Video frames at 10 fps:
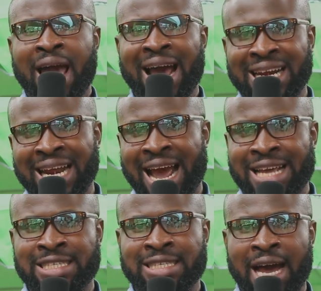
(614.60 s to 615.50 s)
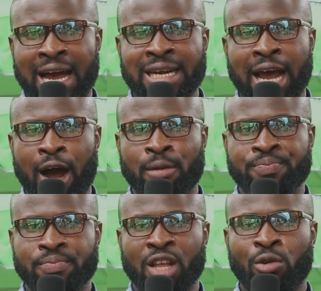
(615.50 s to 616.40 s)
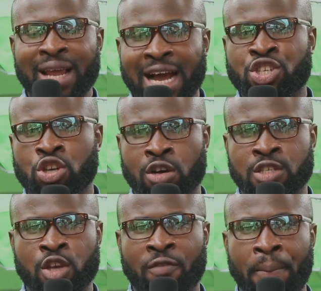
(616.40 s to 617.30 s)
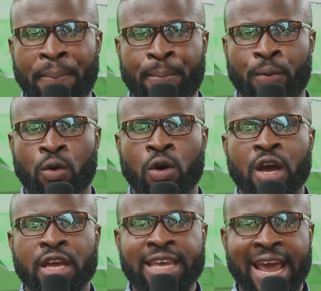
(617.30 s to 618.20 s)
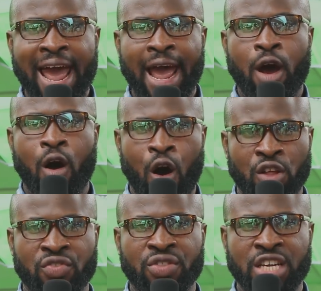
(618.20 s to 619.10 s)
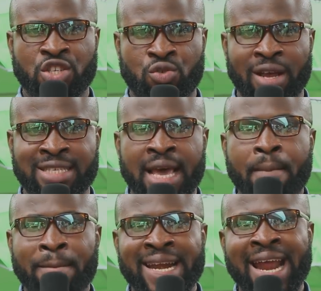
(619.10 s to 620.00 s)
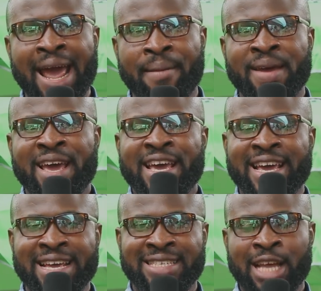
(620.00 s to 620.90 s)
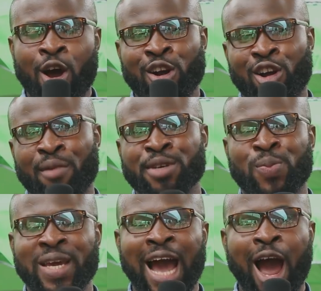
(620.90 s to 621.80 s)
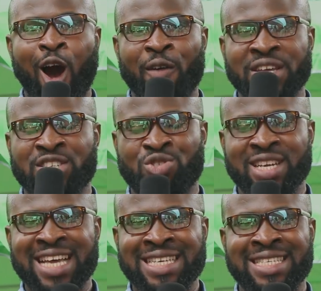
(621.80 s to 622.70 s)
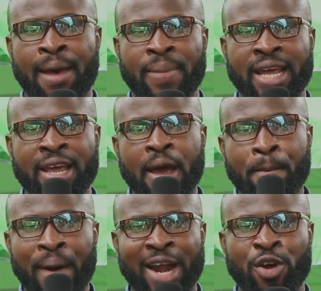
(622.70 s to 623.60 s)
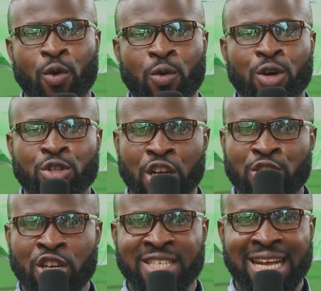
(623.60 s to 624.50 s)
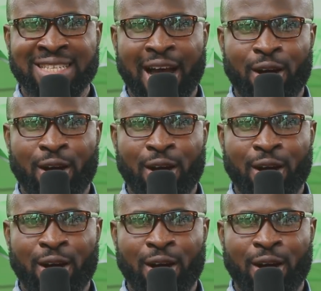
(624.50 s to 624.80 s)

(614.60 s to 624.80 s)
headlines and reactions of the people here on the street. My name is the Honorable Speaker of the Street Assembly, Pandu. Don't touch that